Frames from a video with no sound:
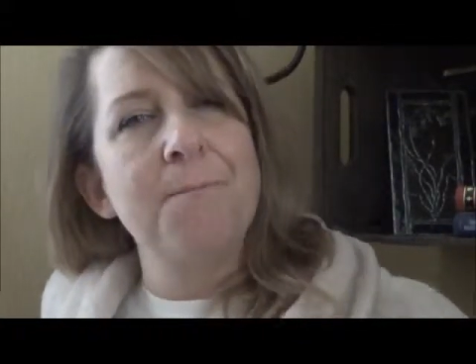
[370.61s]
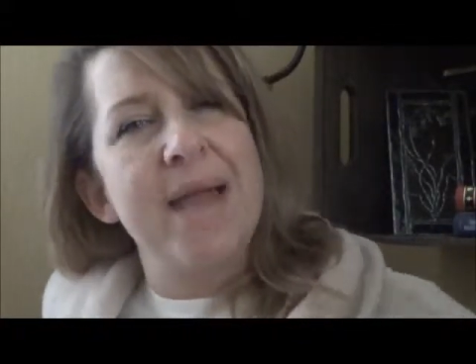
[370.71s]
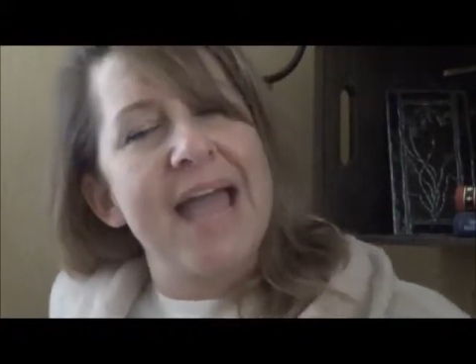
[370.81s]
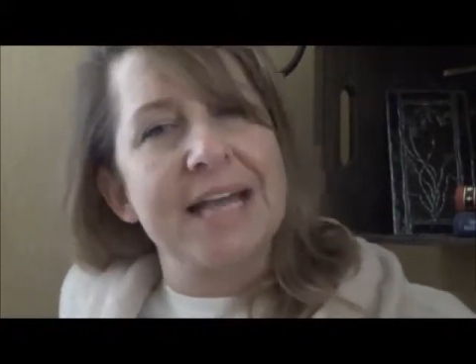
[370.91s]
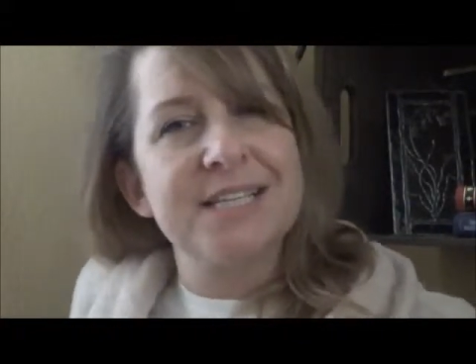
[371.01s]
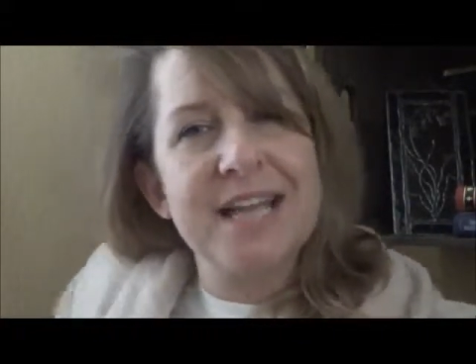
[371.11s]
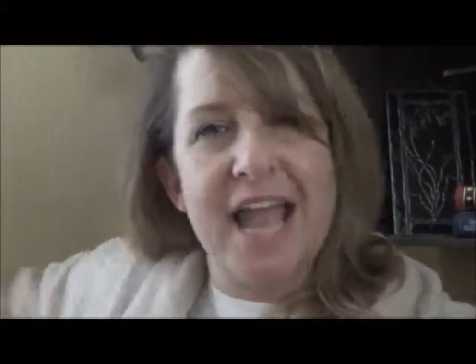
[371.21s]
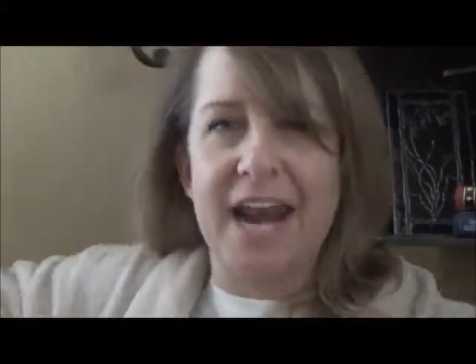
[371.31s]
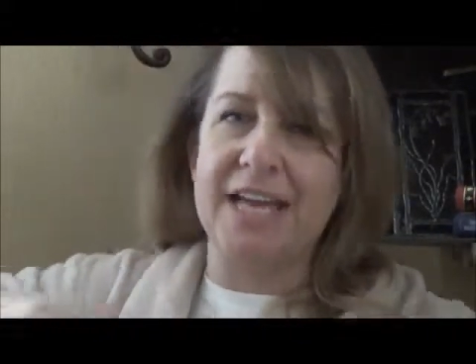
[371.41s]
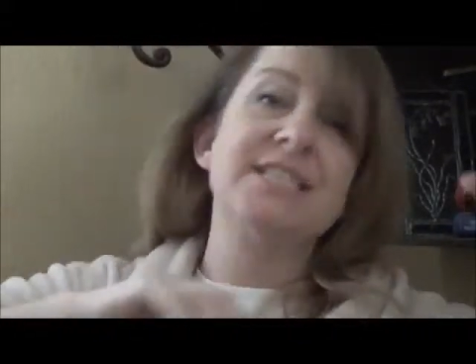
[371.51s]
bat,
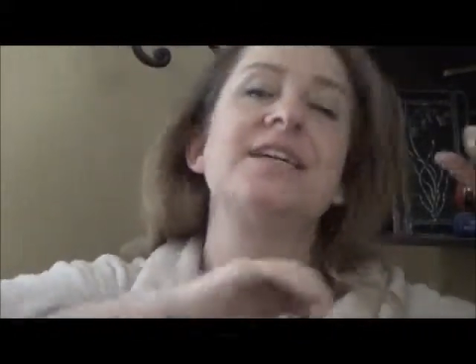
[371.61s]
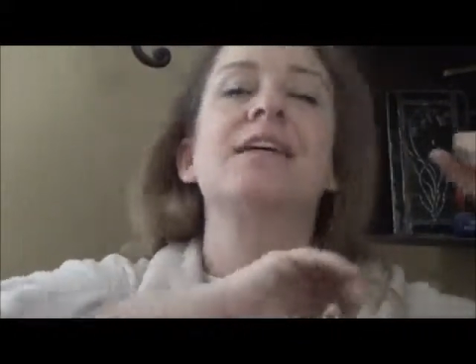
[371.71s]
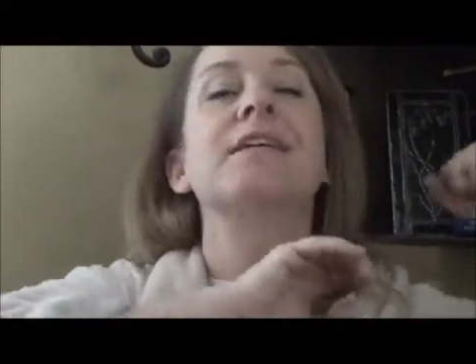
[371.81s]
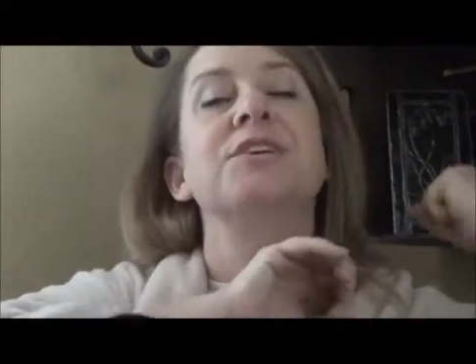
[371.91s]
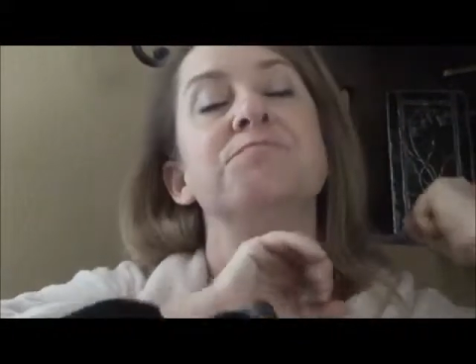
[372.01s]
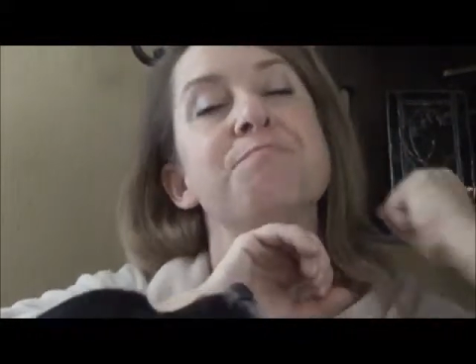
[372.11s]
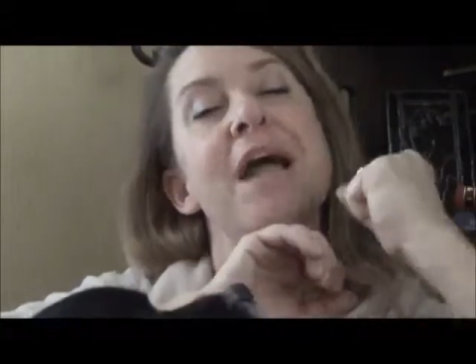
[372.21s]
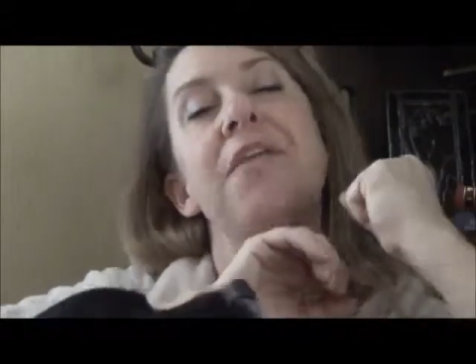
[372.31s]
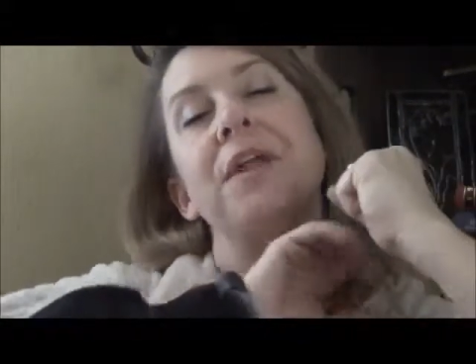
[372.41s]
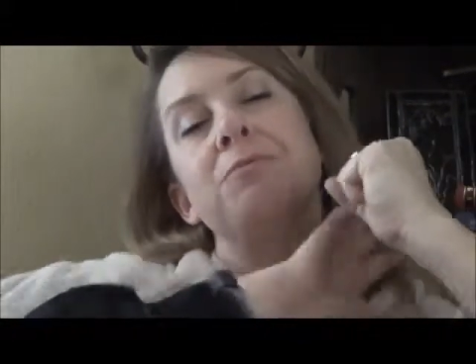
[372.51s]
and I stuck it in his
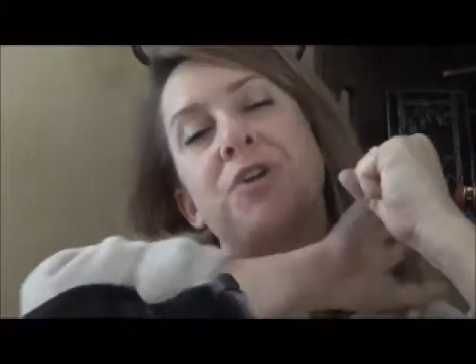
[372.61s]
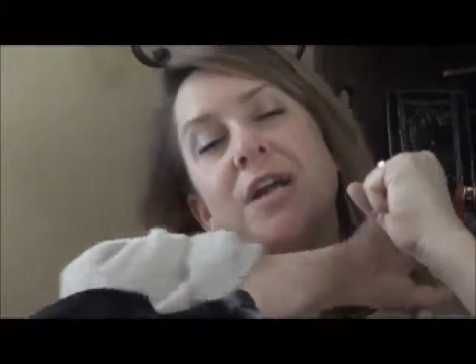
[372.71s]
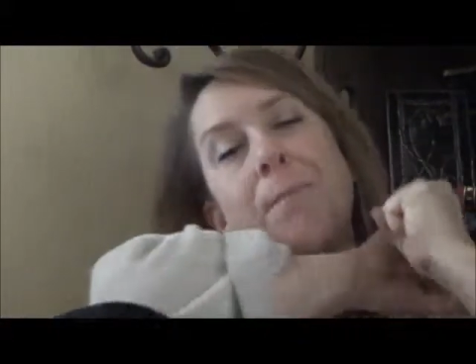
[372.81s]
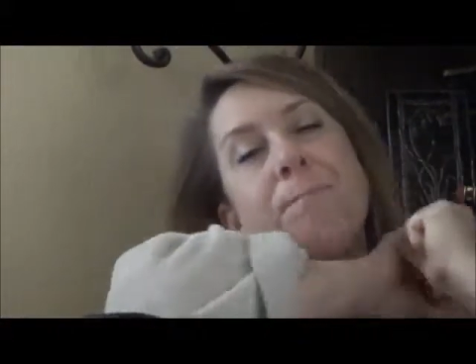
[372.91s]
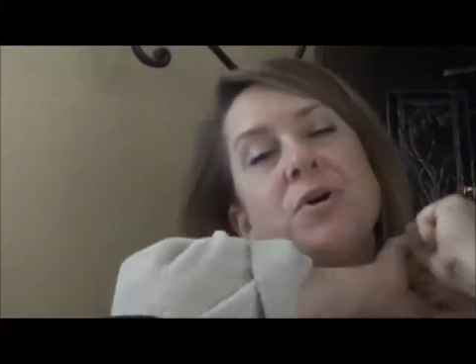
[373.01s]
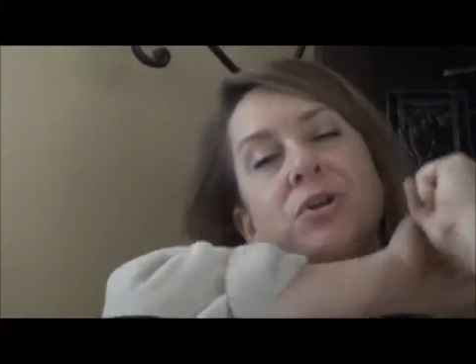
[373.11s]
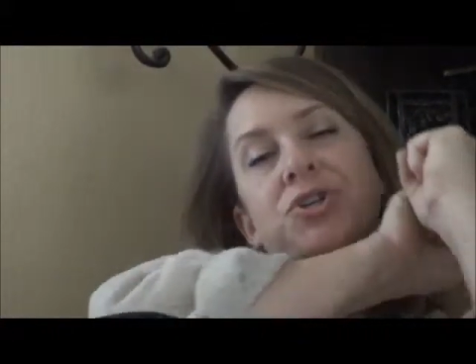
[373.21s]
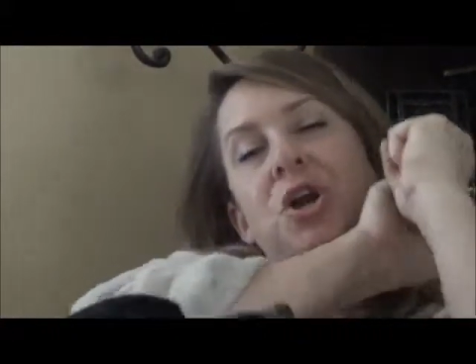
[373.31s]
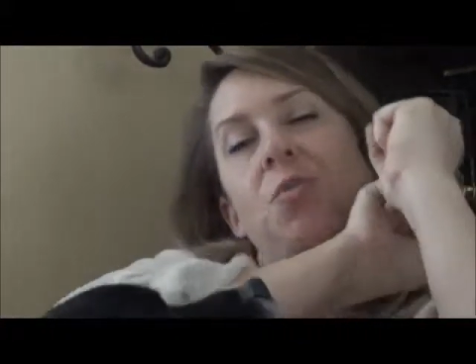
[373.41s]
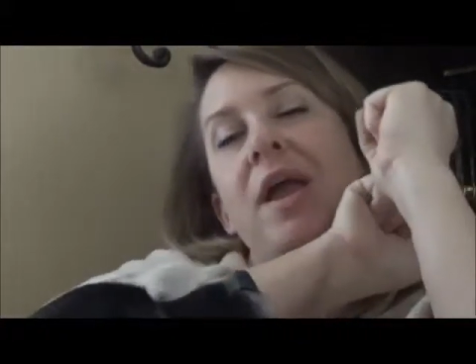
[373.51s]
mouth, and I'm trying to
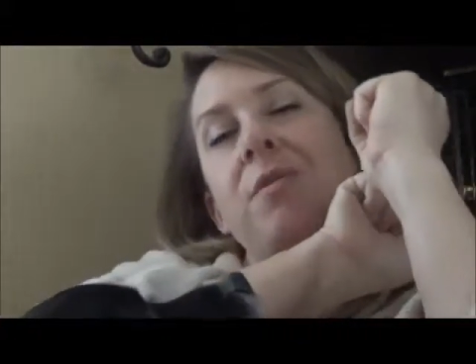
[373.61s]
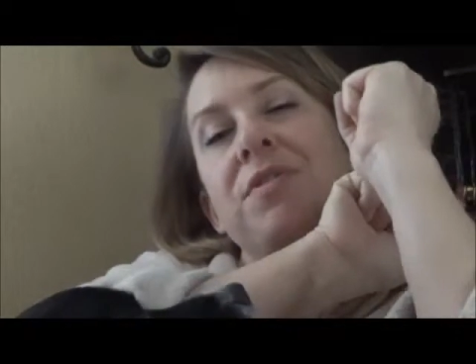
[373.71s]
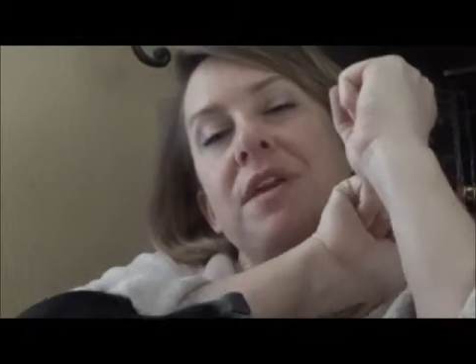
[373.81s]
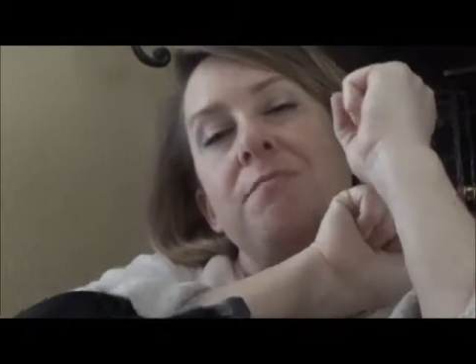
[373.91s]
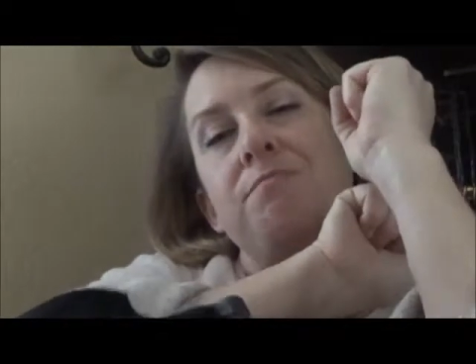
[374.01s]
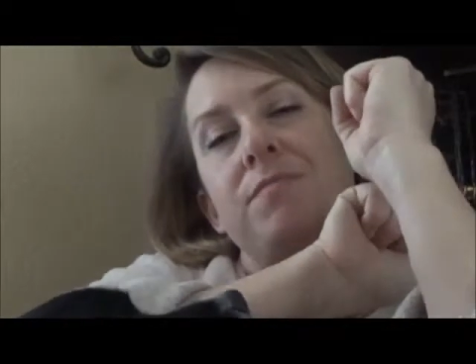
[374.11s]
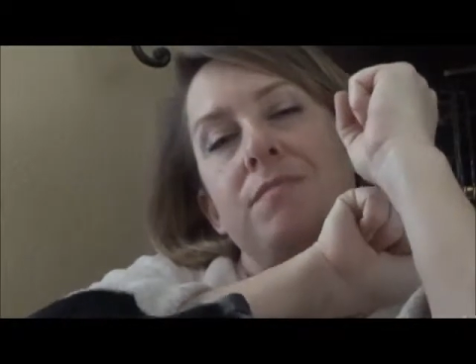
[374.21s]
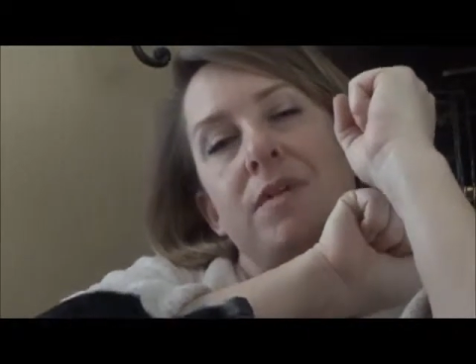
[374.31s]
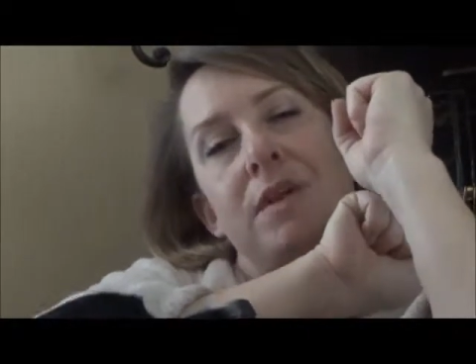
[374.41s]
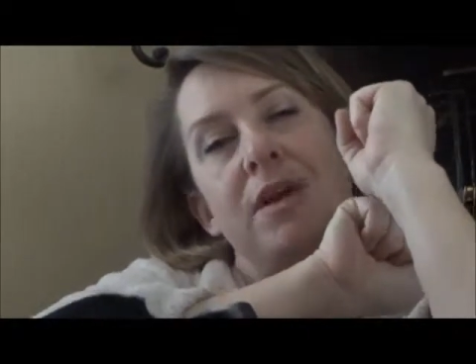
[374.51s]
push
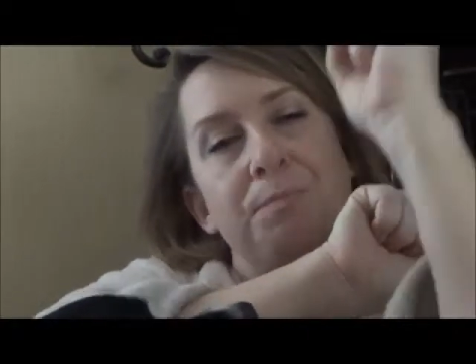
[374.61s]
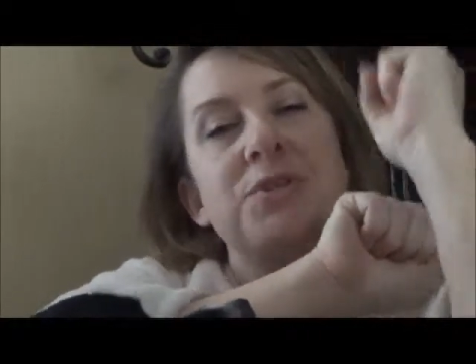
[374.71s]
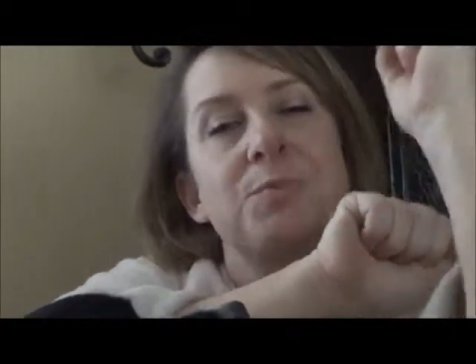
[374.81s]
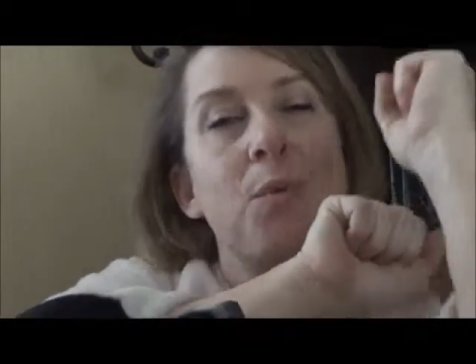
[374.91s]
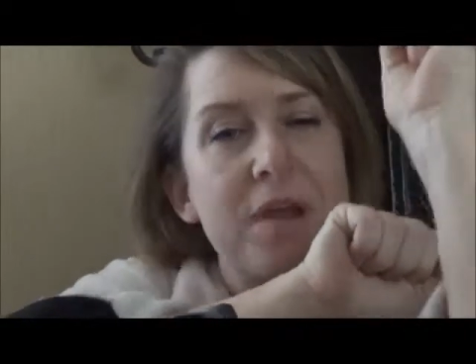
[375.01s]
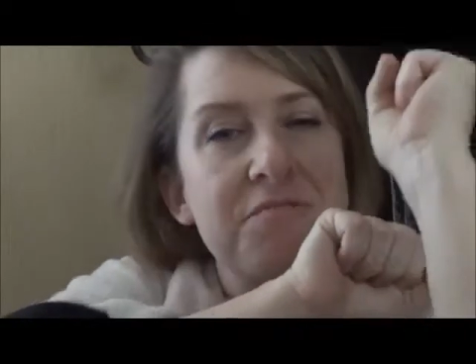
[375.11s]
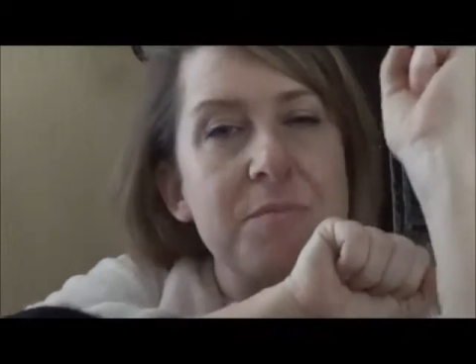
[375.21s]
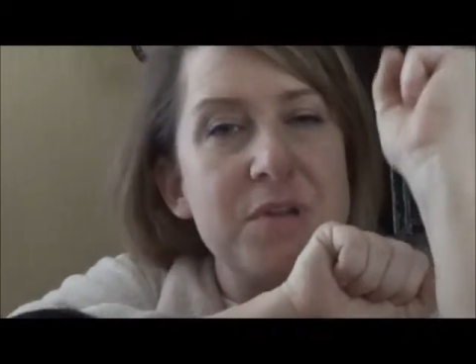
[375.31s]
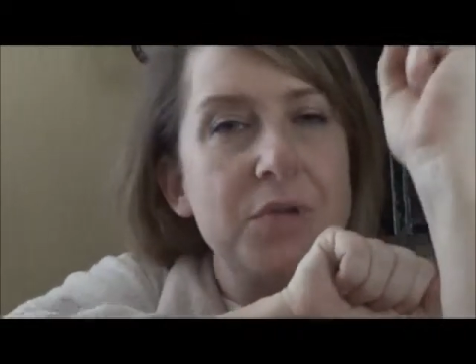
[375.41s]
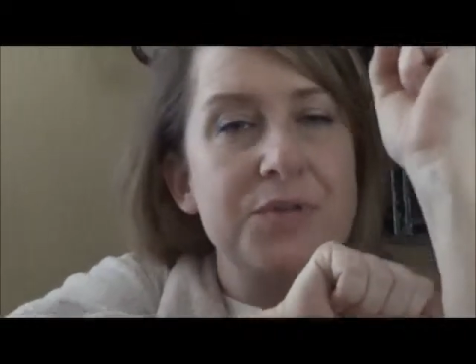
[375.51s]
him away
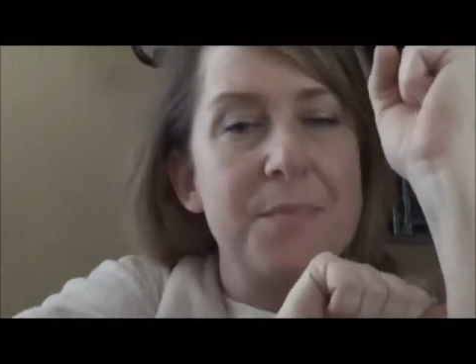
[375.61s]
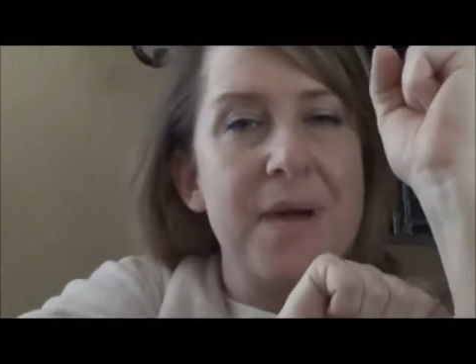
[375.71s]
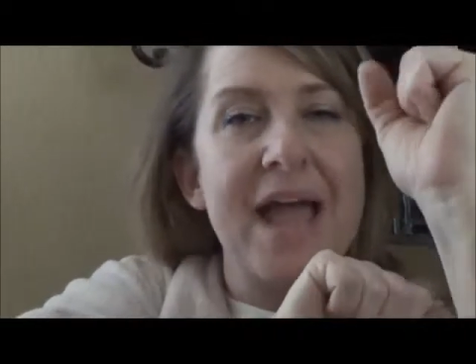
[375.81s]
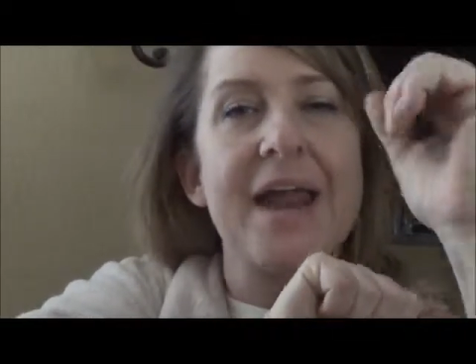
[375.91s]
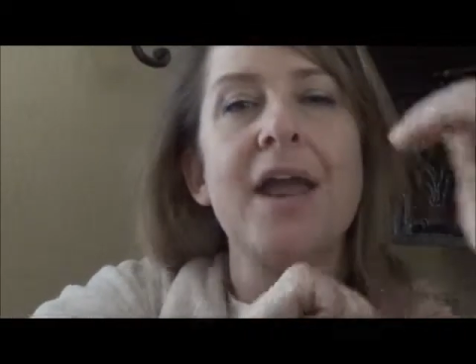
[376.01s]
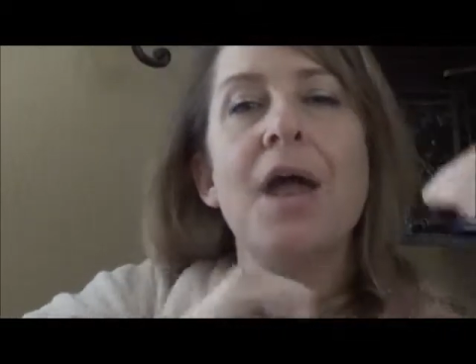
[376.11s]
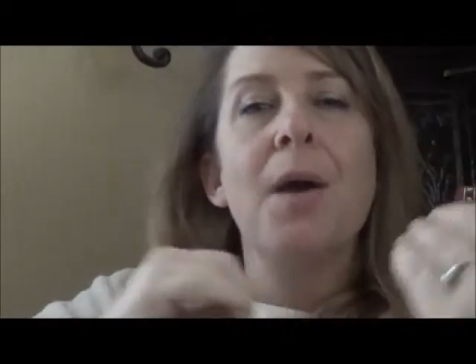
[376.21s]
from me using the bat,